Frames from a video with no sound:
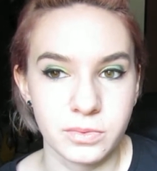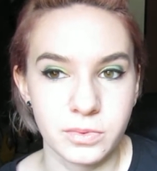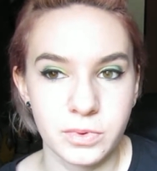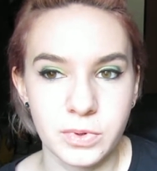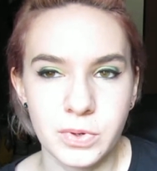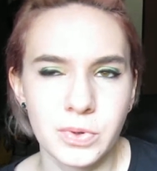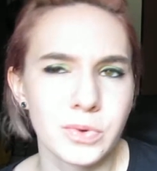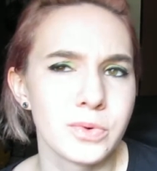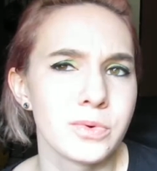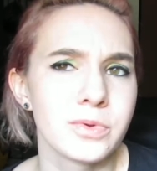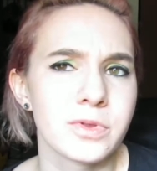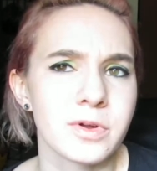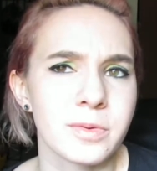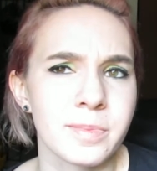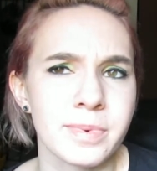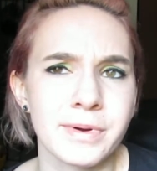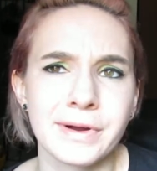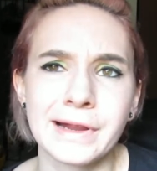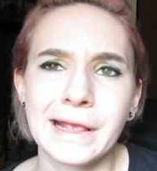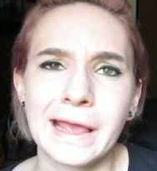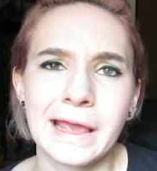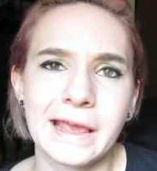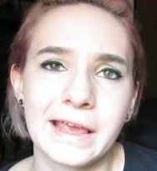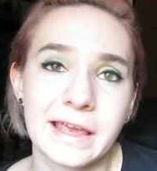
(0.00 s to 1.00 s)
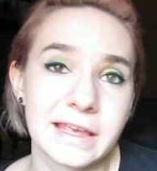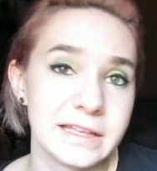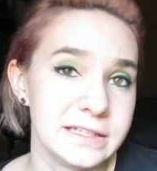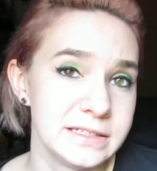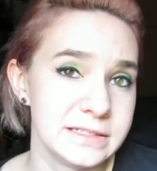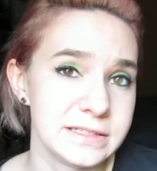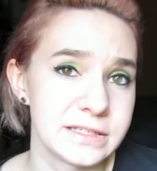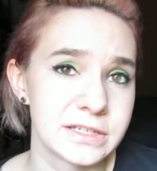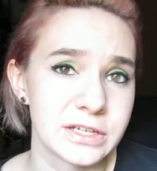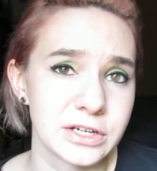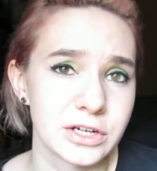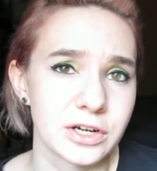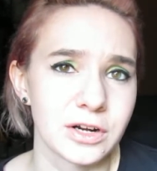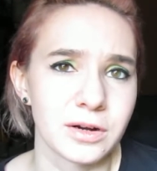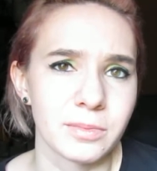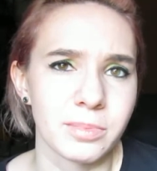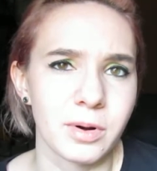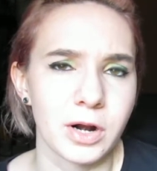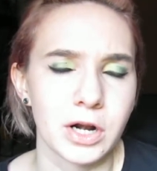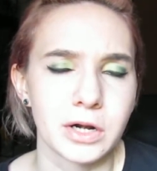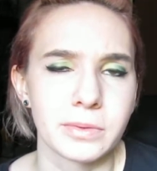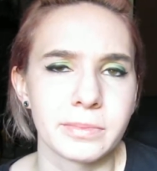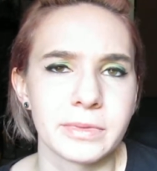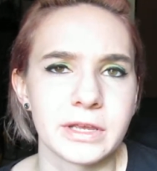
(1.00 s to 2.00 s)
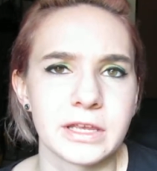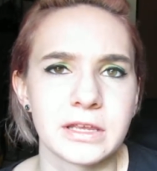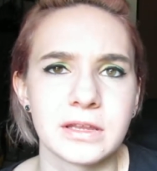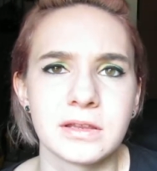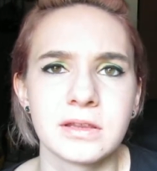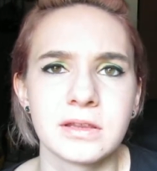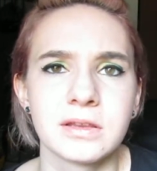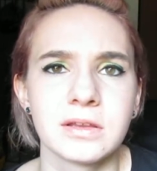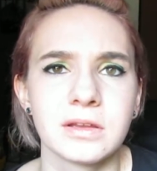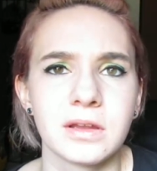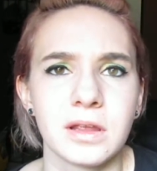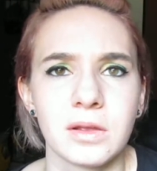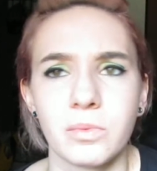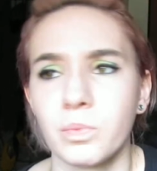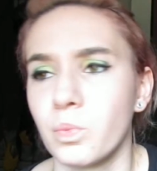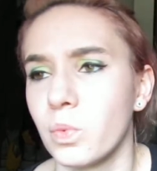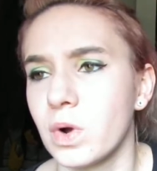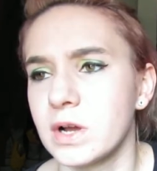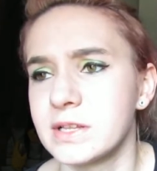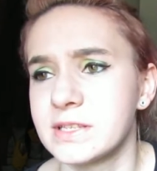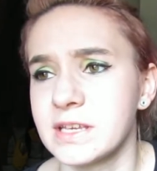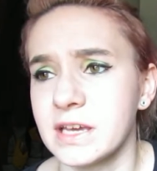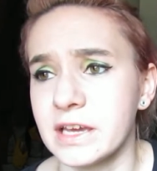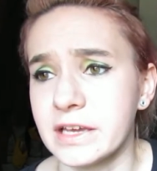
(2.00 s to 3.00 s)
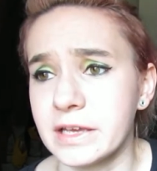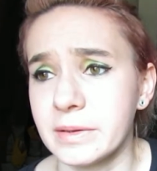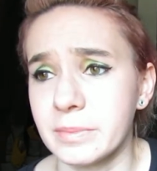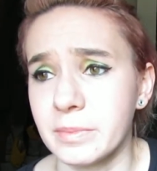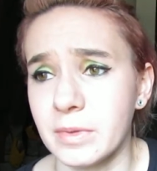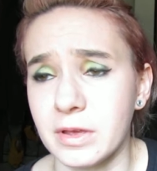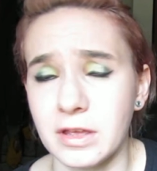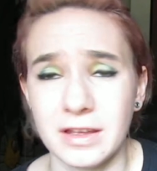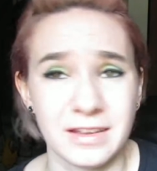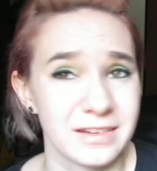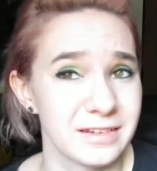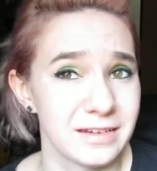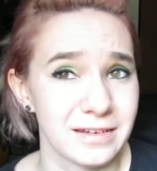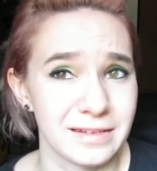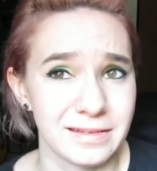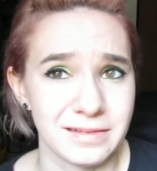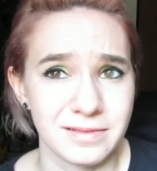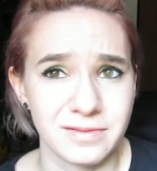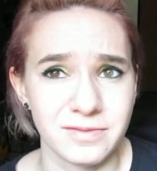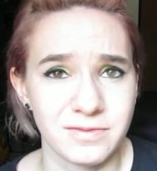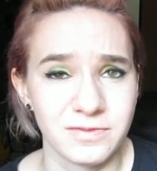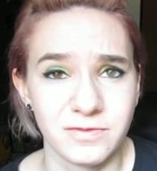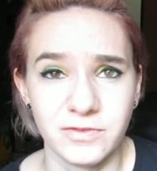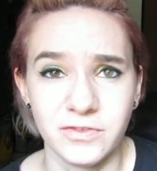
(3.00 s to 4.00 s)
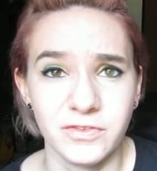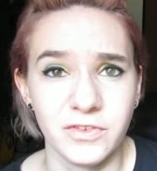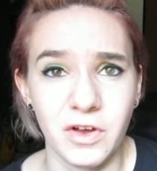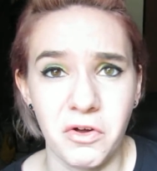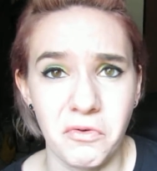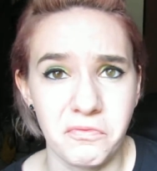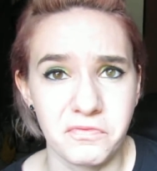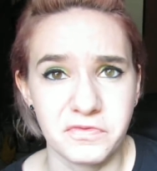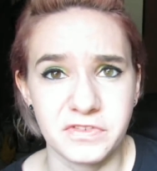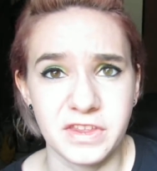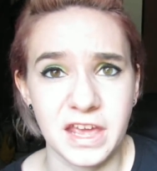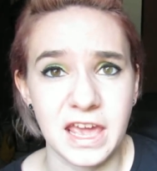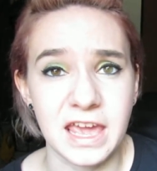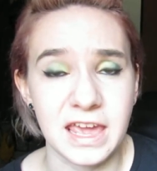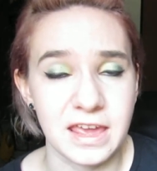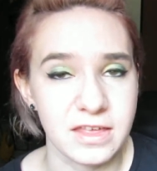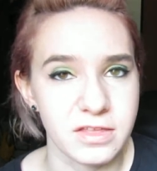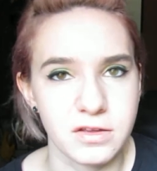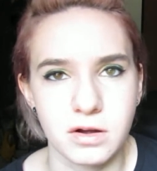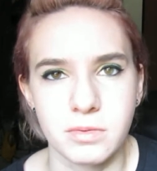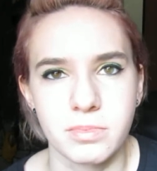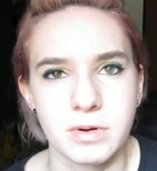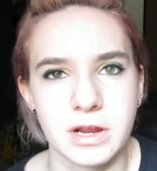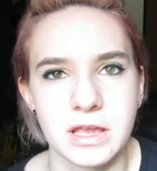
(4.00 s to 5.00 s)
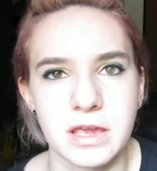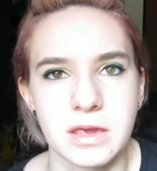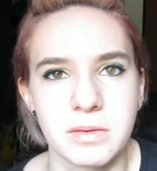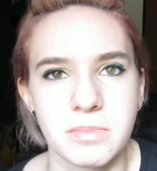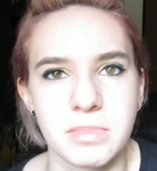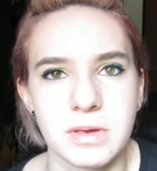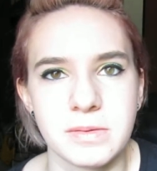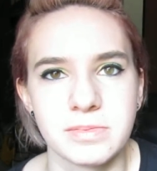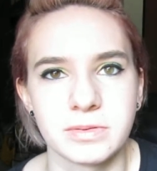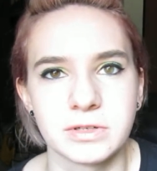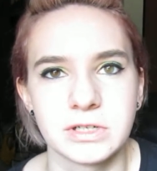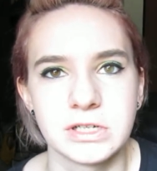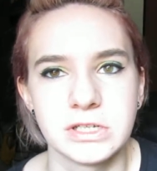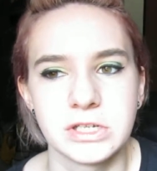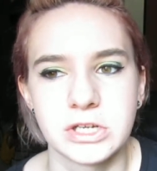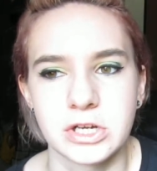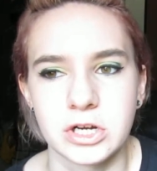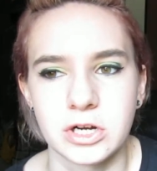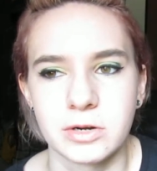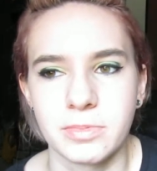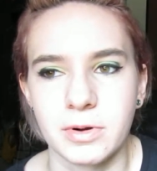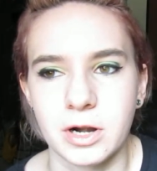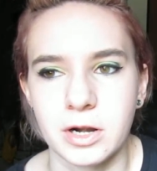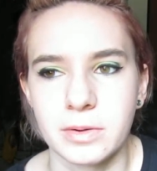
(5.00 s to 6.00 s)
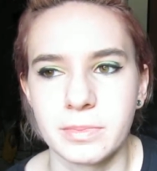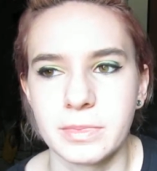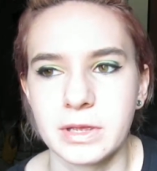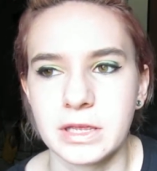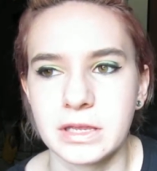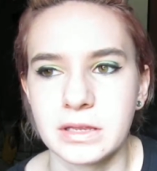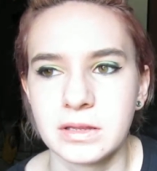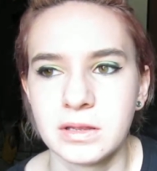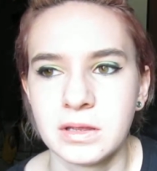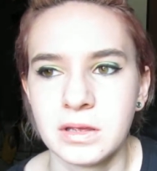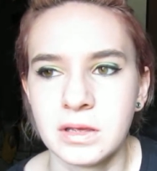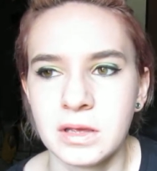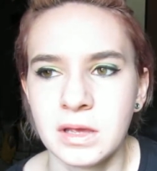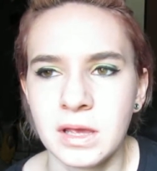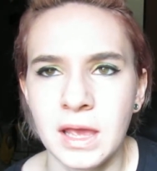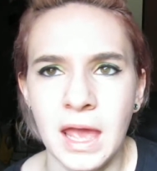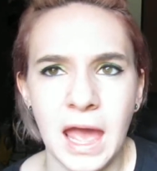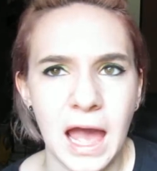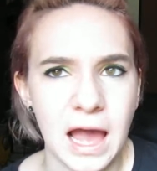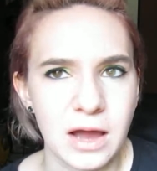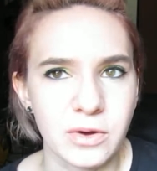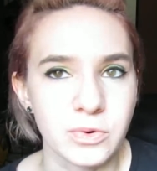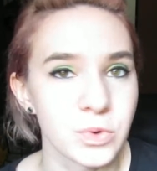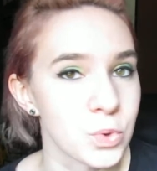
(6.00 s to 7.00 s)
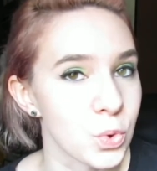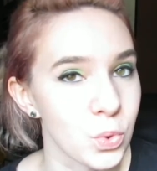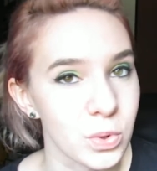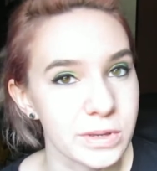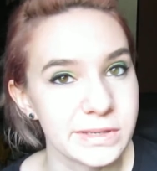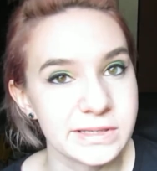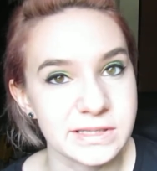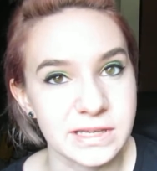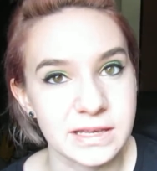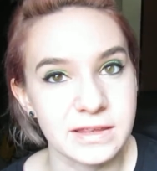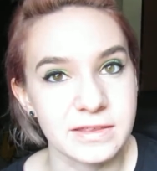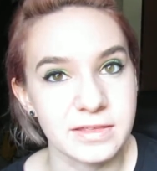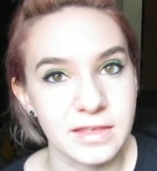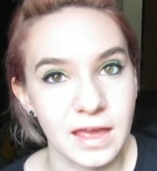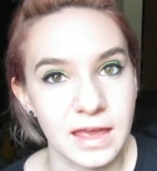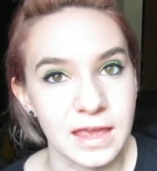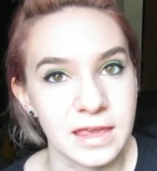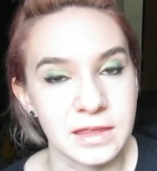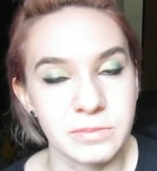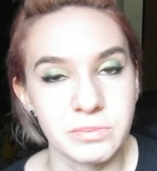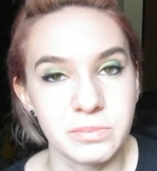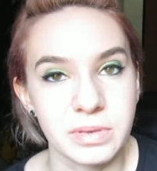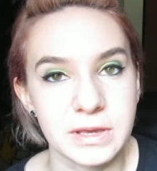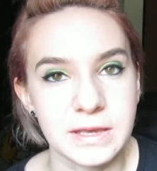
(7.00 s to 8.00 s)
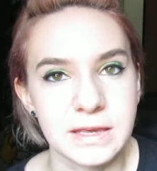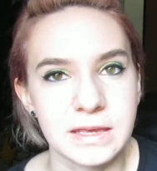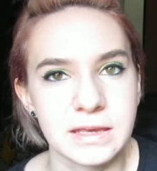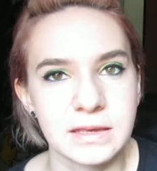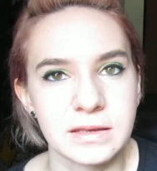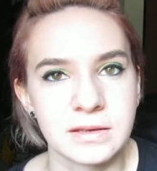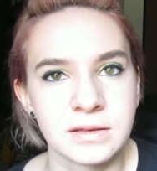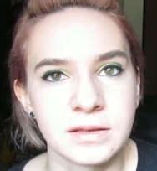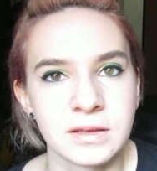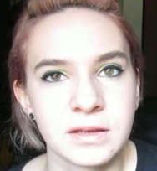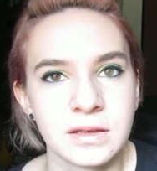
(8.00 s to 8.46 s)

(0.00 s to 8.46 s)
who they're bringing into your apartment, what time of day they're bringing people into your apartment, how noisy they can be,